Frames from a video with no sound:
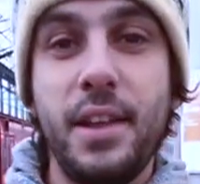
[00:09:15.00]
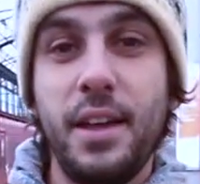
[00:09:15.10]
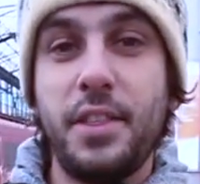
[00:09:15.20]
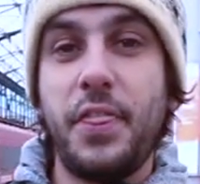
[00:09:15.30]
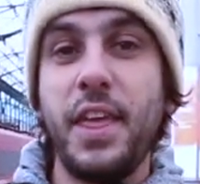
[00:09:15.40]

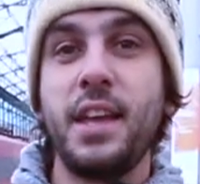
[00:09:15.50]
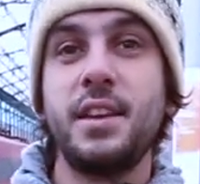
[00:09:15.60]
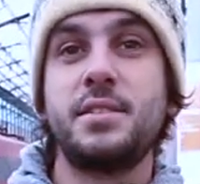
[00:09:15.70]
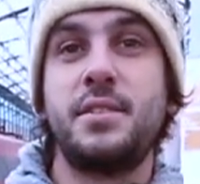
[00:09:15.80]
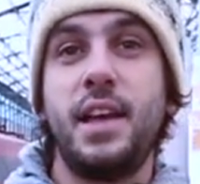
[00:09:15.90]
uh, the thing
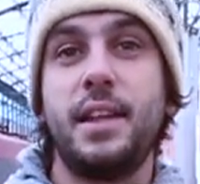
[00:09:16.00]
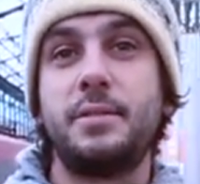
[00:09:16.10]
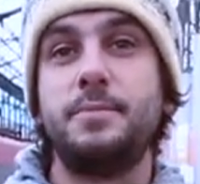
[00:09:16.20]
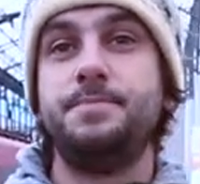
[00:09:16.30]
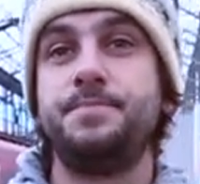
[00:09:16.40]
is that
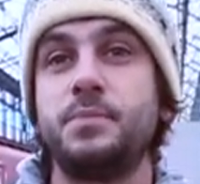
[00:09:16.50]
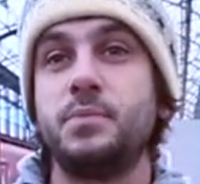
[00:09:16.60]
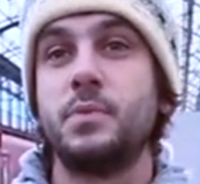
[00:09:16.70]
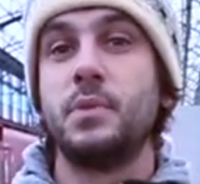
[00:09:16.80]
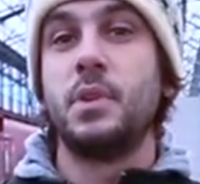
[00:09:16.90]

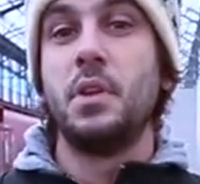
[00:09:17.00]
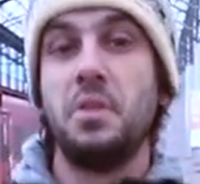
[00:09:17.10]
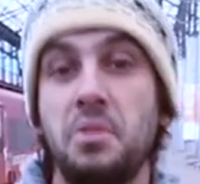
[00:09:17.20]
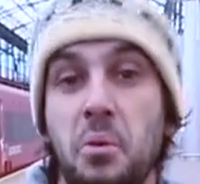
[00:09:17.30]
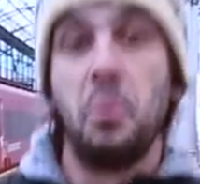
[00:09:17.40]

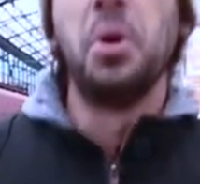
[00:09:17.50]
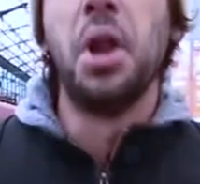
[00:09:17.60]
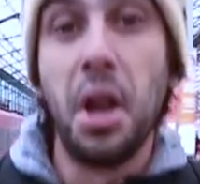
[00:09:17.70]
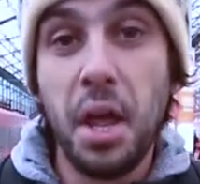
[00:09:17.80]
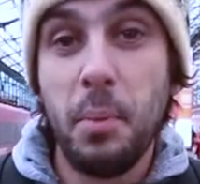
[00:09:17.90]
we're
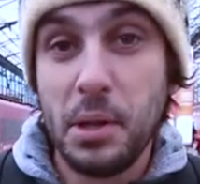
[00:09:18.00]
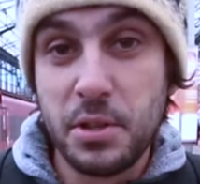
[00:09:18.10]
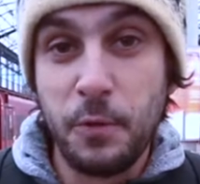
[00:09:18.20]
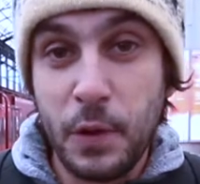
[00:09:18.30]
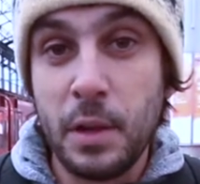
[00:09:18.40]
not able
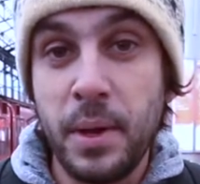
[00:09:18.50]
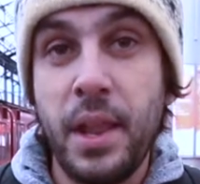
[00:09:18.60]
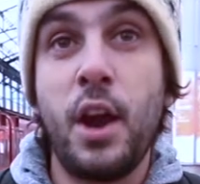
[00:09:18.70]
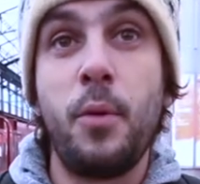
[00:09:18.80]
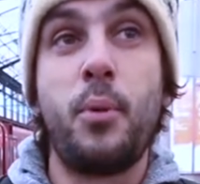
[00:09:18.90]
to film in
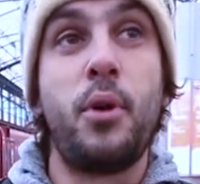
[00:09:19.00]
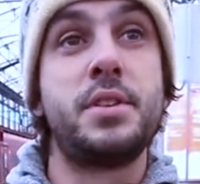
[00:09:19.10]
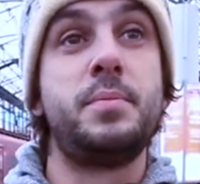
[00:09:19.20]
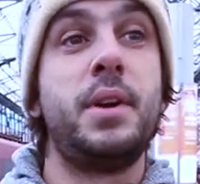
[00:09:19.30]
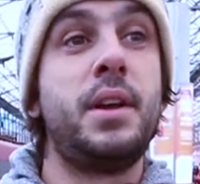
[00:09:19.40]

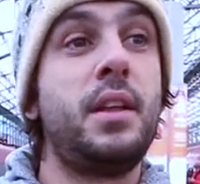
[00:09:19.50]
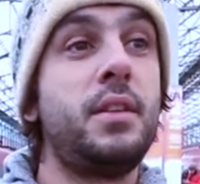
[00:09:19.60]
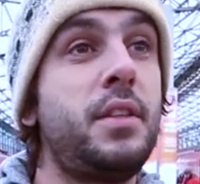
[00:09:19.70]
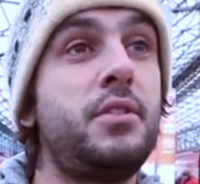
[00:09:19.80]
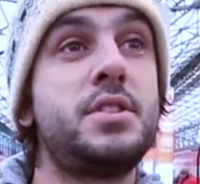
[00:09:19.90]
airports, but uh,
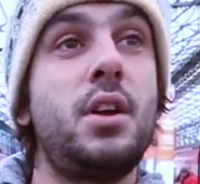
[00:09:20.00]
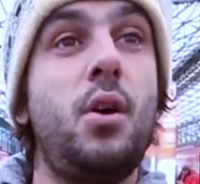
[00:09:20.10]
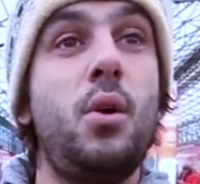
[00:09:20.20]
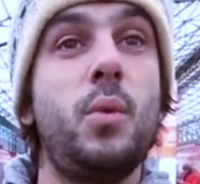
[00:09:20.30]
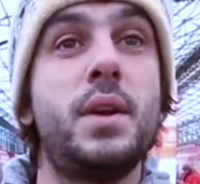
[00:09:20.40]
there is
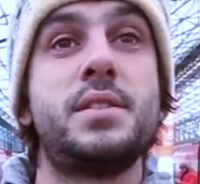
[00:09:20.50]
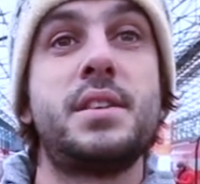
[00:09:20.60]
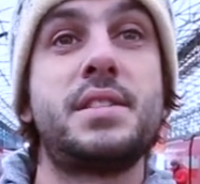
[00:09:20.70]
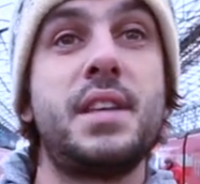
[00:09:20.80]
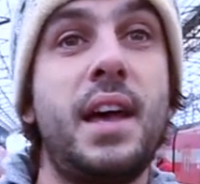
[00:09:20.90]
always a
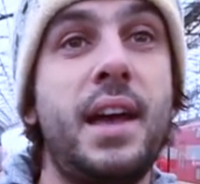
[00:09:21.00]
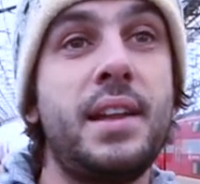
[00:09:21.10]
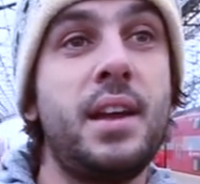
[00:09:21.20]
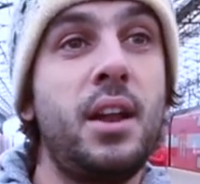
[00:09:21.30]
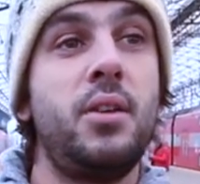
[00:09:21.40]

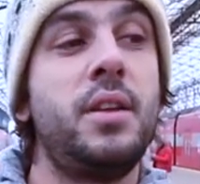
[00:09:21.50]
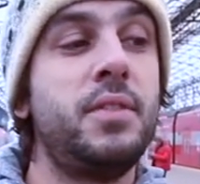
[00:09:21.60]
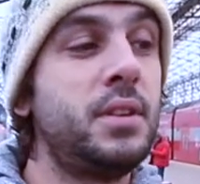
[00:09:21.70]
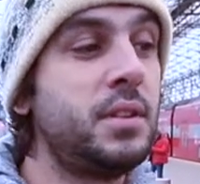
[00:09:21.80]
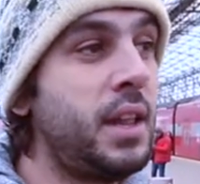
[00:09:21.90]
sign. I don't
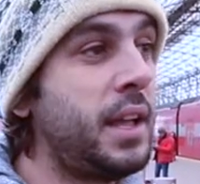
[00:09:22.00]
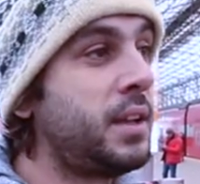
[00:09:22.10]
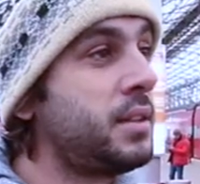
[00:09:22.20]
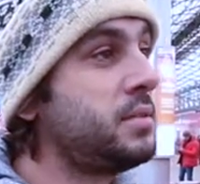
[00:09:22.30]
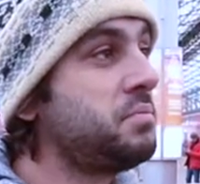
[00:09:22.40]
even like
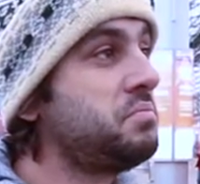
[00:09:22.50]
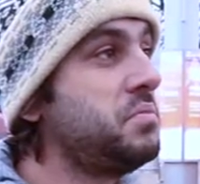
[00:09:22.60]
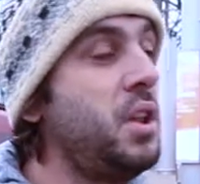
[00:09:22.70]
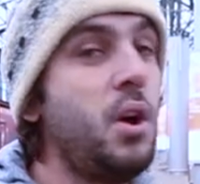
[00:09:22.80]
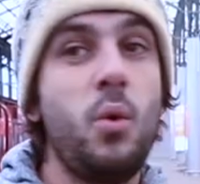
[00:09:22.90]

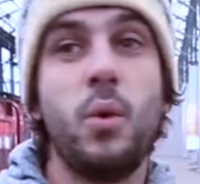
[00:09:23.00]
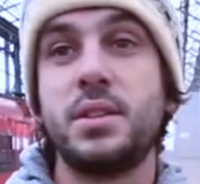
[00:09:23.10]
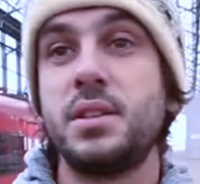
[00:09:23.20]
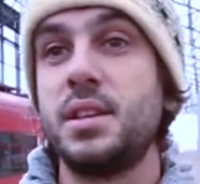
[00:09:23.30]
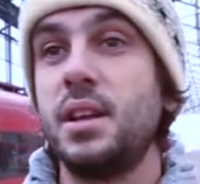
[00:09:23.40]
know what
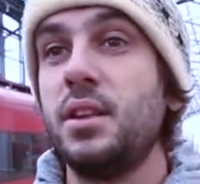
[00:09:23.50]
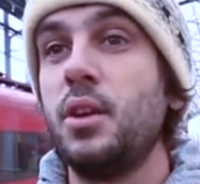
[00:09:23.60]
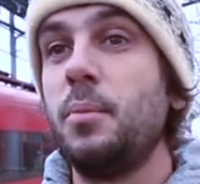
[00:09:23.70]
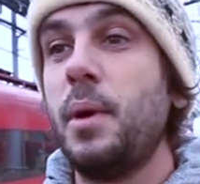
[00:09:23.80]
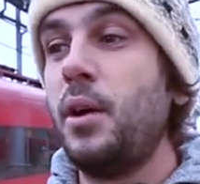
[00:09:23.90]
to tell
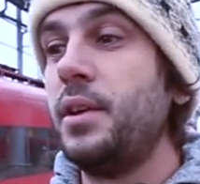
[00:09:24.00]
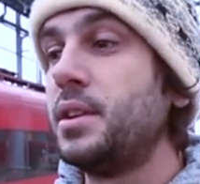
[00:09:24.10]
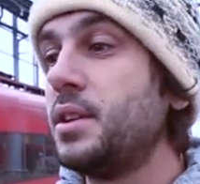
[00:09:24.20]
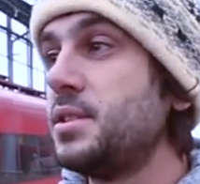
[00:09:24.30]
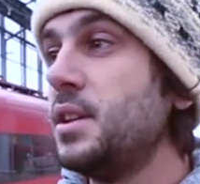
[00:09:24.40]
you about it
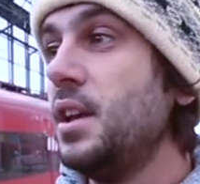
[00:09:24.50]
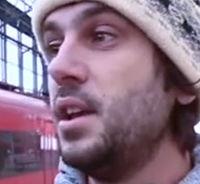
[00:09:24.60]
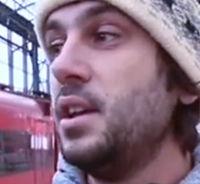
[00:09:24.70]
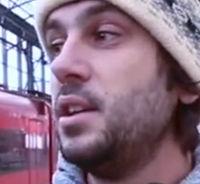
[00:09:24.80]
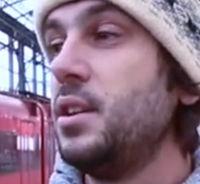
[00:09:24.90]
because
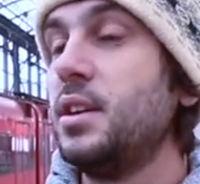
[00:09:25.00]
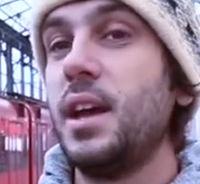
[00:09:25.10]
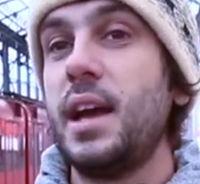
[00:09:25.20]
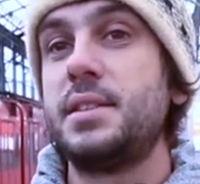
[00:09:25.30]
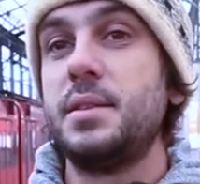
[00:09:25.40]
you
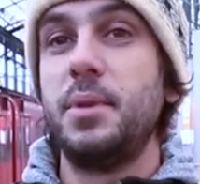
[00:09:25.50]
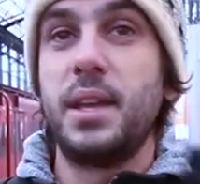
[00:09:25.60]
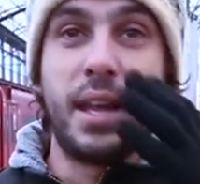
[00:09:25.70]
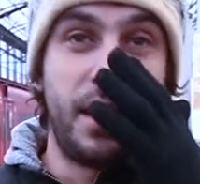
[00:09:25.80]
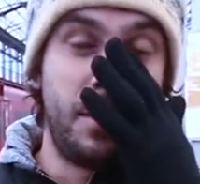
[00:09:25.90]
got to be
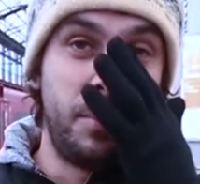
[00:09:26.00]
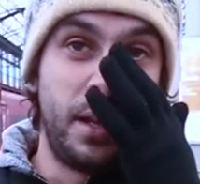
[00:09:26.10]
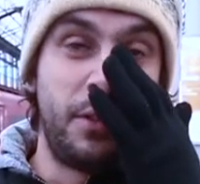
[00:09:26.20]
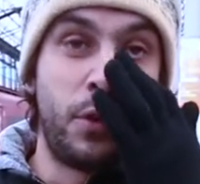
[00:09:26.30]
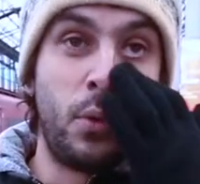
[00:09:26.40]
kidding
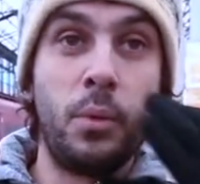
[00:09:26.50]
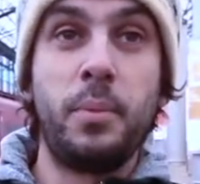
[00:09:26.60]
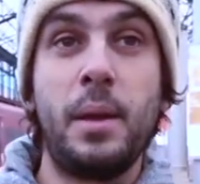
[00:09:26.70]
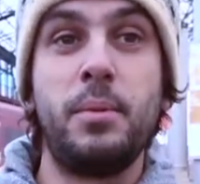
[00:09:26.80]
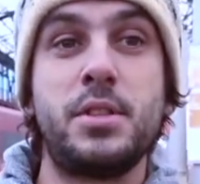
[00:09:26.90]
me if you won't
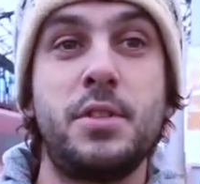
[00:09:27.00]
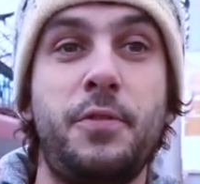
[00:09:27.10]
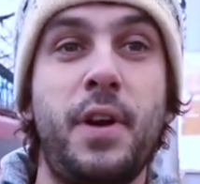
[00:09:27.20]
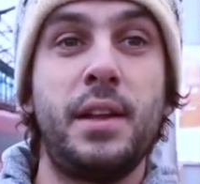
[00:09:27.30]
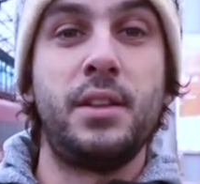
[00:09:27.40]
be able to
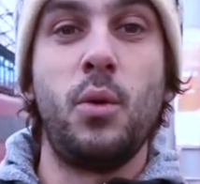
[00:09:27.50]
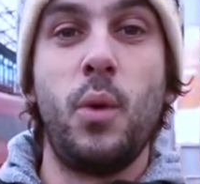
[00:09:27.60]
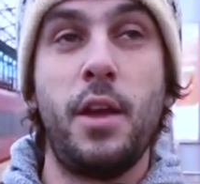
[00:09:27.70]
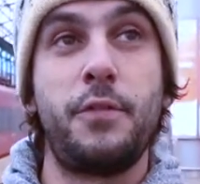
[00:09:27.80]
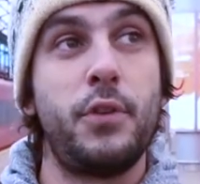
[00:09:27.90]
find your
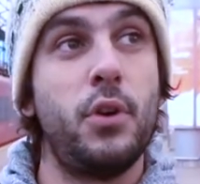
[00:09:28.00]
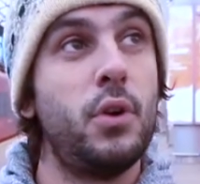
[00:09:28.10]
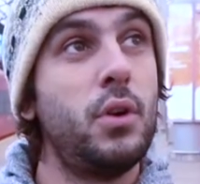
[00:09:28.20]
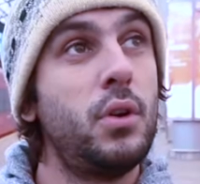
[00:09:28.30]
way through.